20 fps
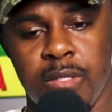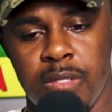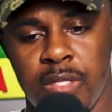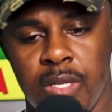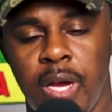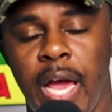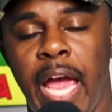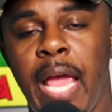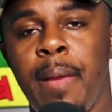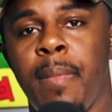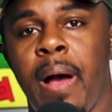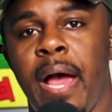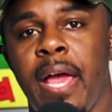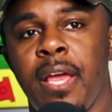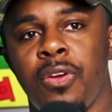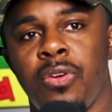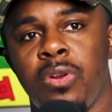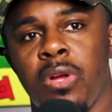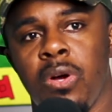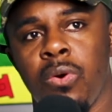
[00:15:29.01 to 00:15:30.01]
the A
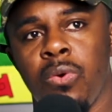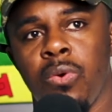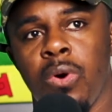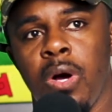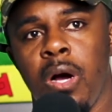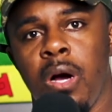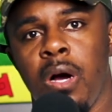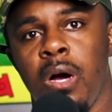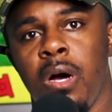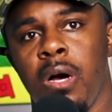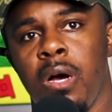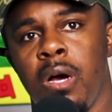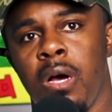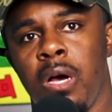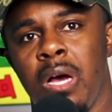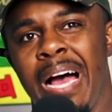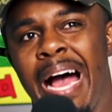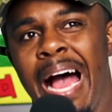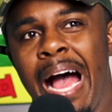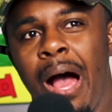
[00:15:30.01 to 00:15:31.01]
mic, you know, uh,
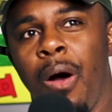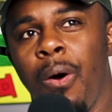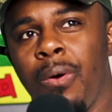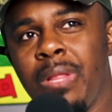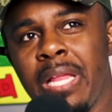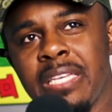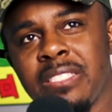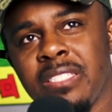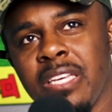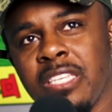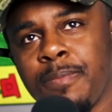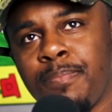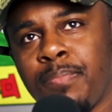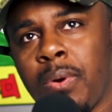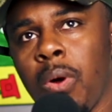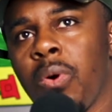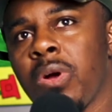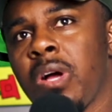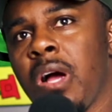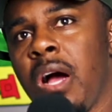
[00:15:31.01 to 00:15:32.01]
like I said, it's a
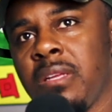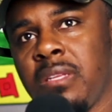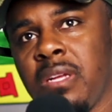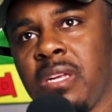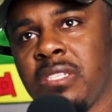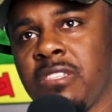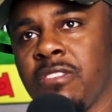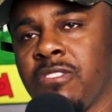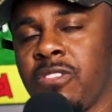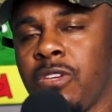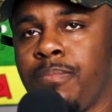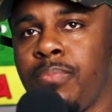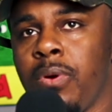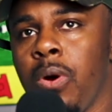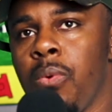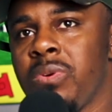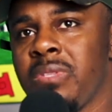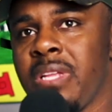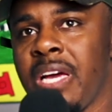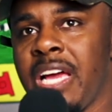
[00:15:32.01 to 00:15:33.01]
pro and contra. So the
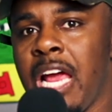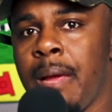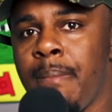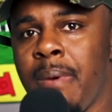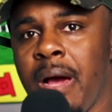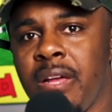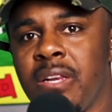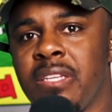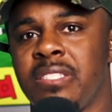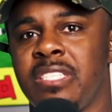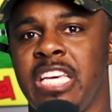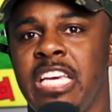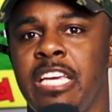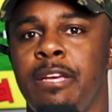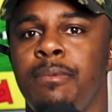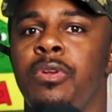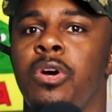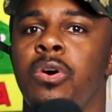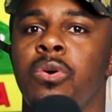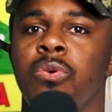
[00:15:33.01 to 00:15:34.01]
pro is like everybody in the
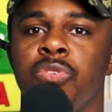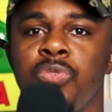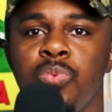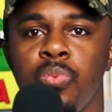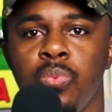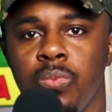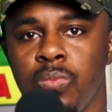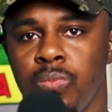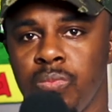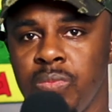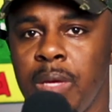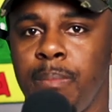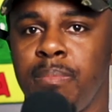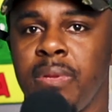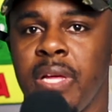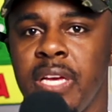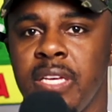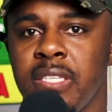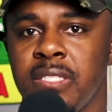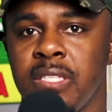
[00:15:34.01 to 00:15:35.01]
team knows their
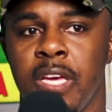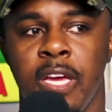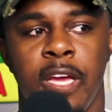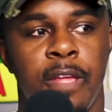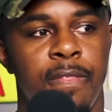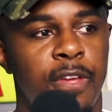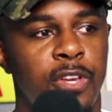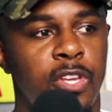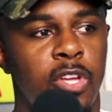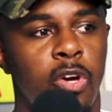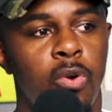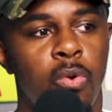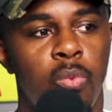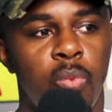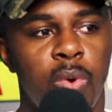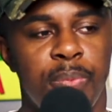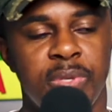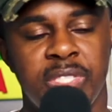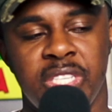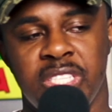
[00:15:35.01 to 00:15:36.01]
place. They know
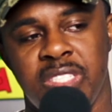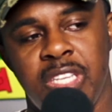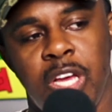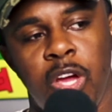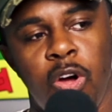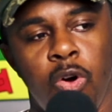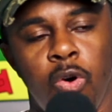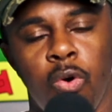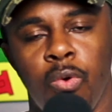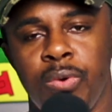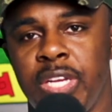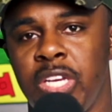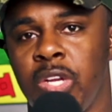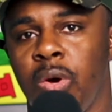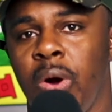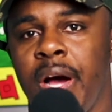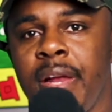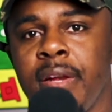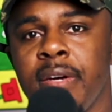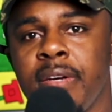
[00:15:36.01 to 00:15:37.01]
what position they hold. They
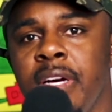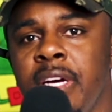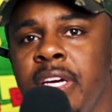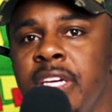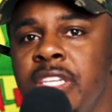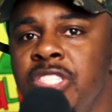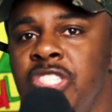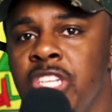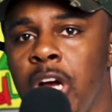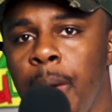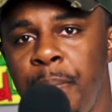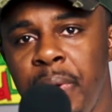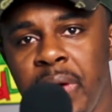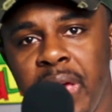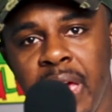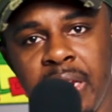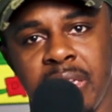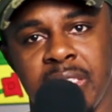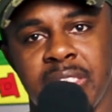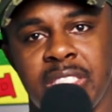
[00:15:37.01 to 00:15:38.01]
know how to jump
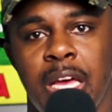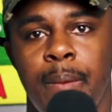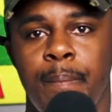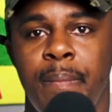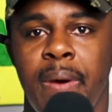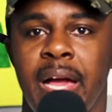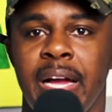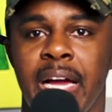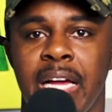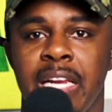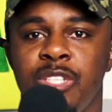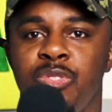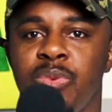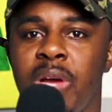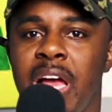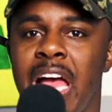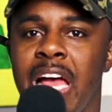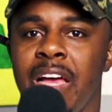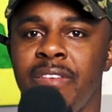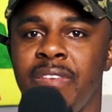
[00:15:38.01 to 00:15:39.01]
in, how to step back, how to let you
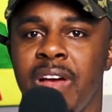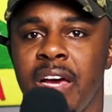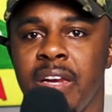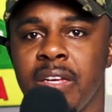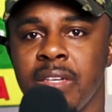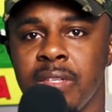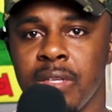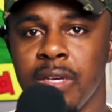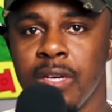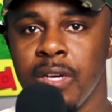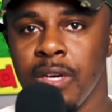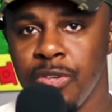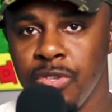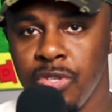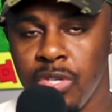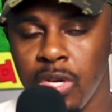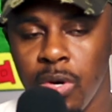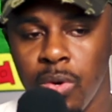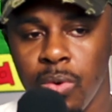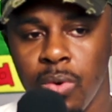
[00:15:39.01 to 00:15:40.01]
have it, how to you
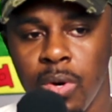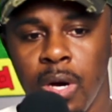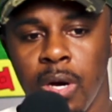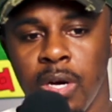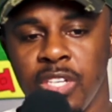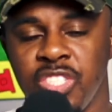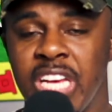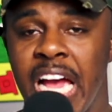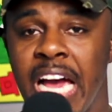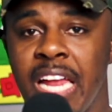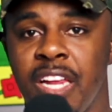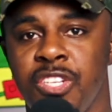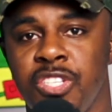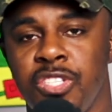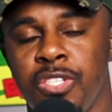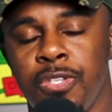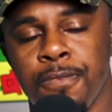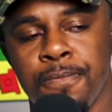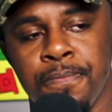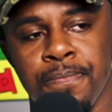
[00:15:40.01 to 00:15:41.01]
know challenge
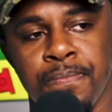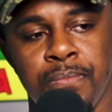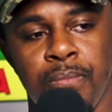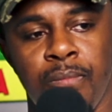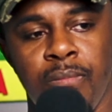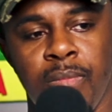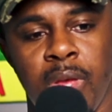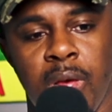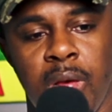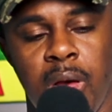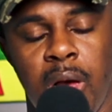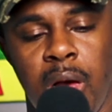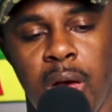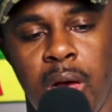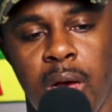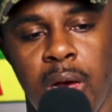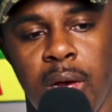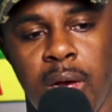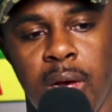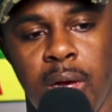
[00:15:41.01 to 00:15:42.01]
you.
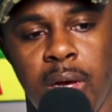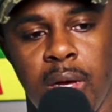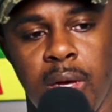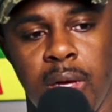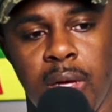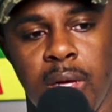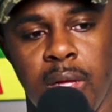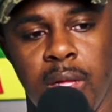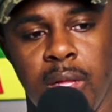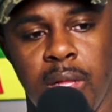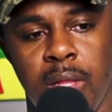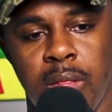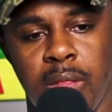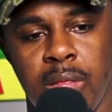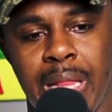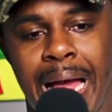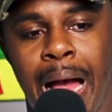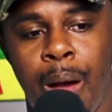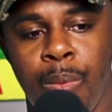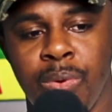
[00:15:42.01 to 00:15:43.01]
Uh,
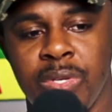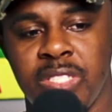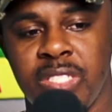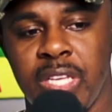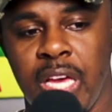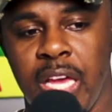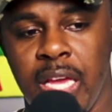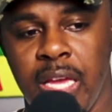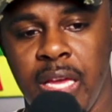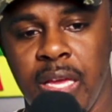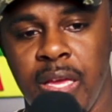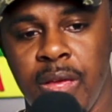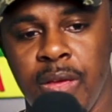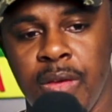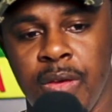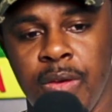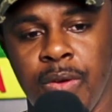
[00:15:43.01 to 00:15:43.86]
I would say